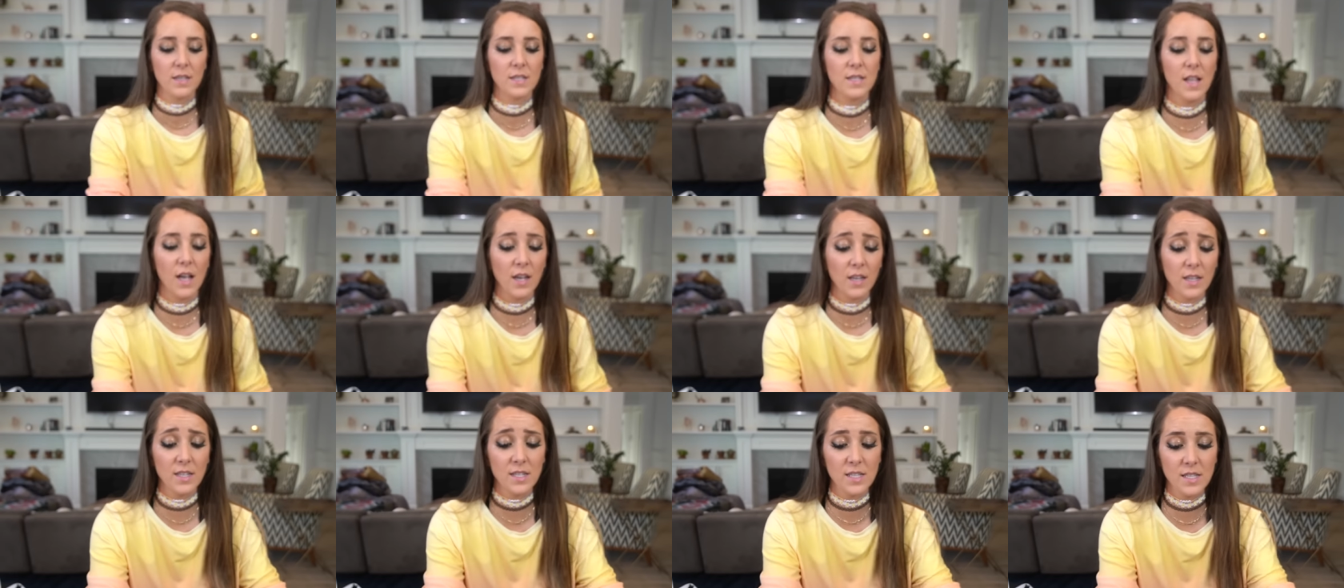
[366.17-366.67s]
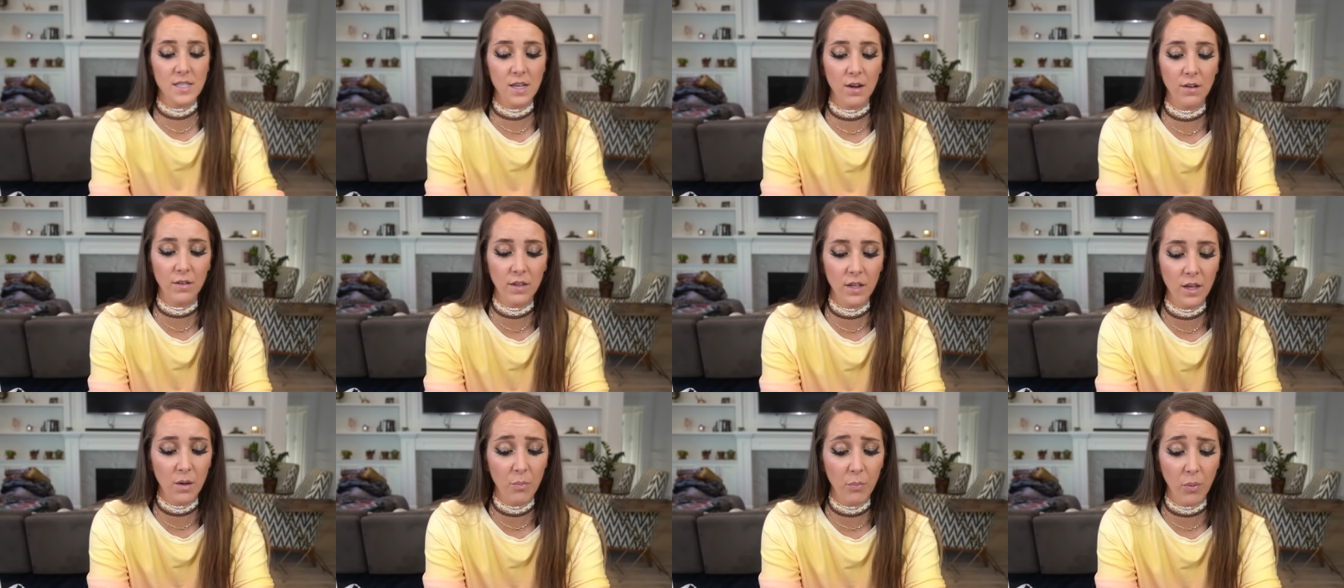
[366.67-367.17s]
not
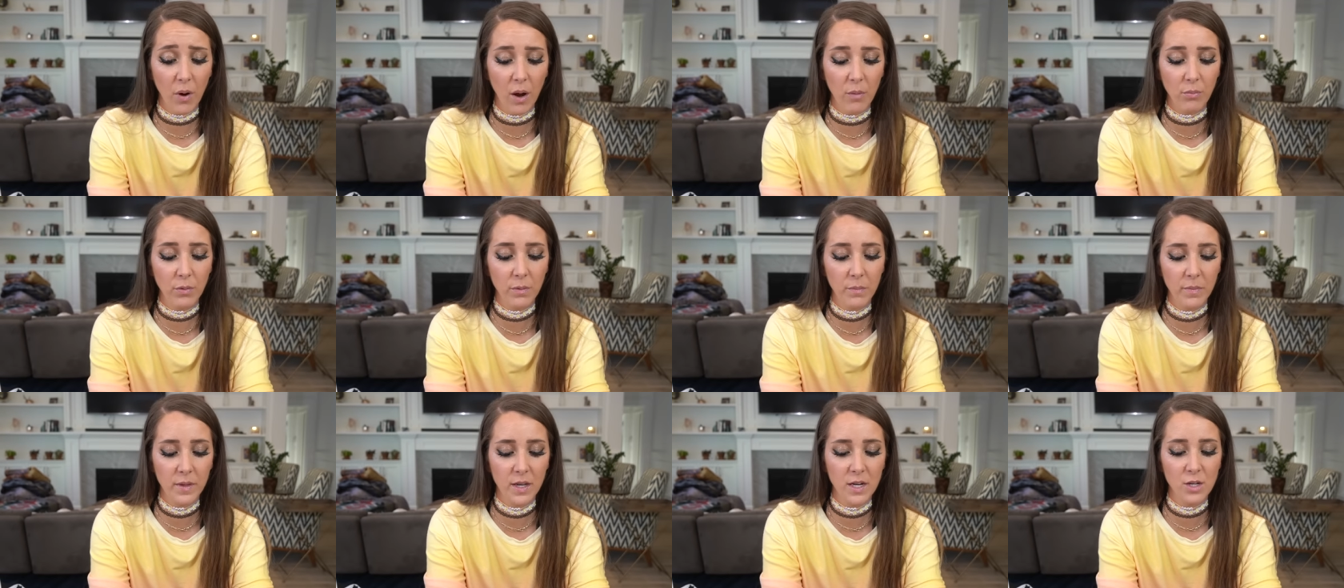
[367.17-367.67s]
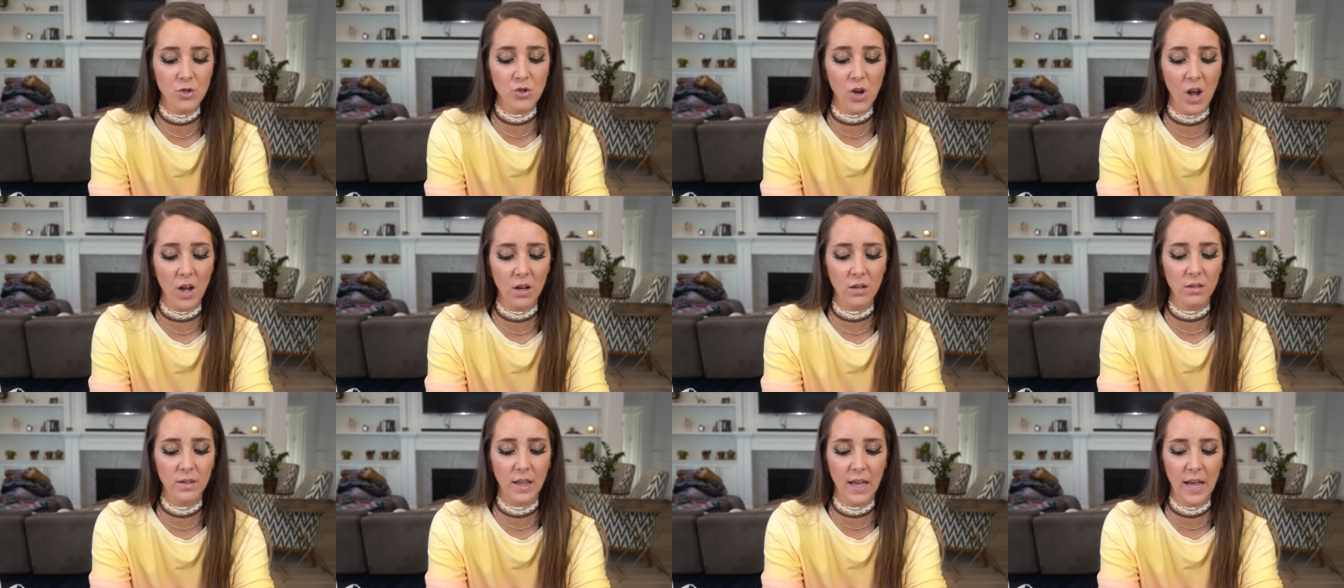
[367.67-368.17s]
necessarily a problem that a
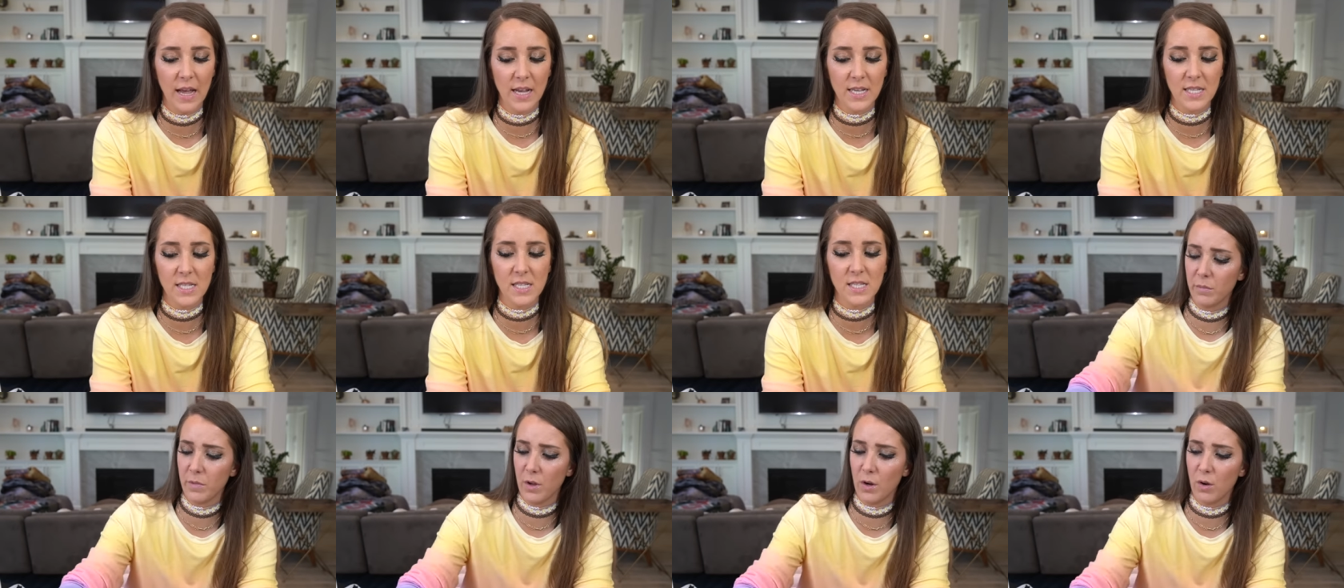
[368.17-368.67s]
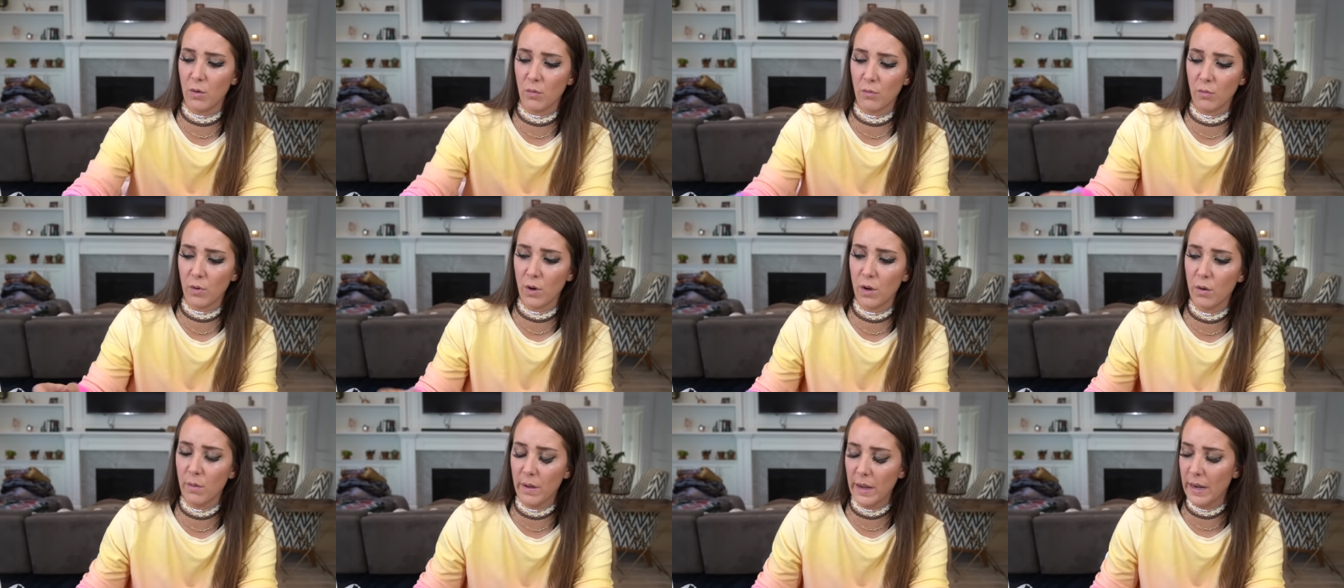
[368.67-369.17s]
child has. I'm gonna
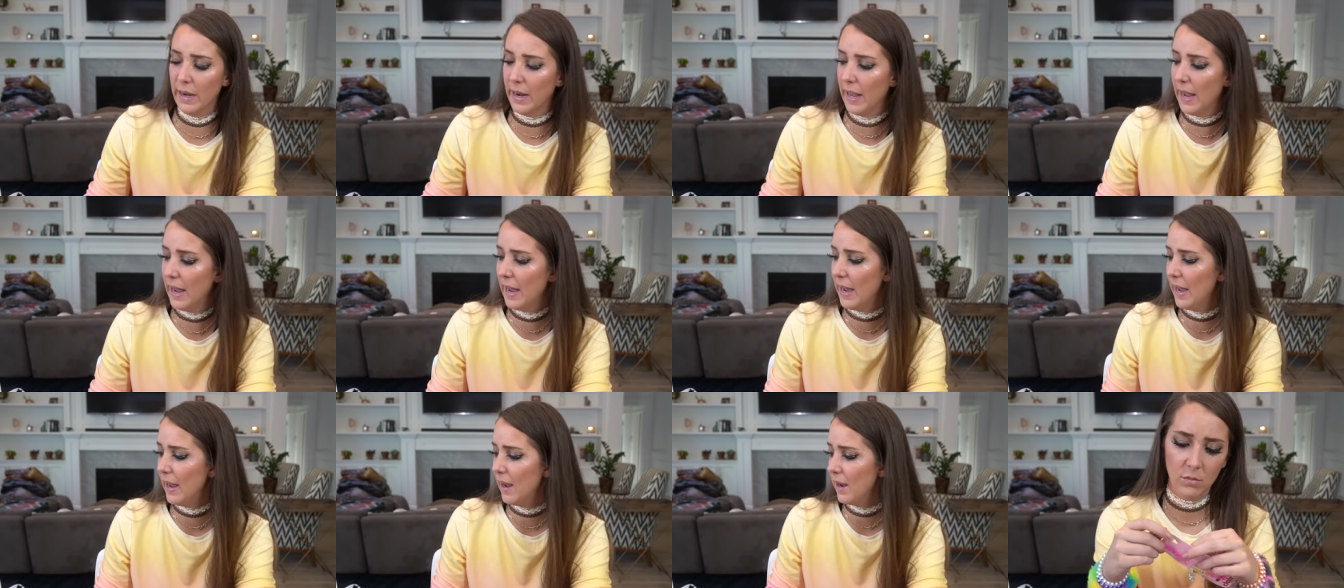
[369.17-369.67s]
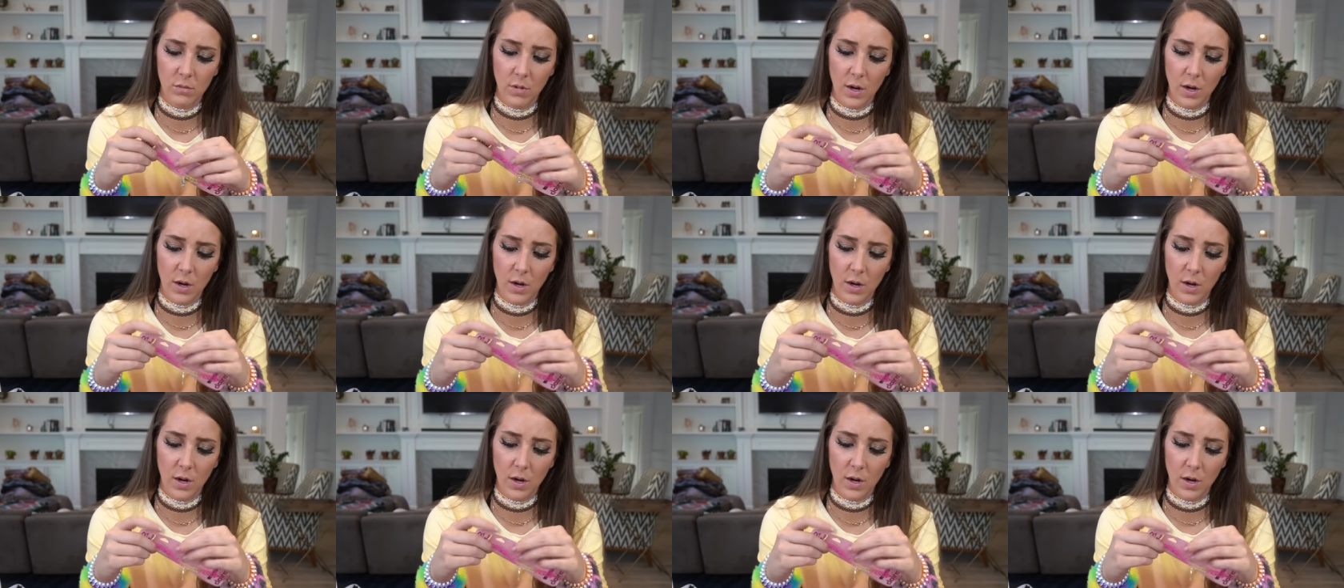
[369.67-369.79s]
ruin it.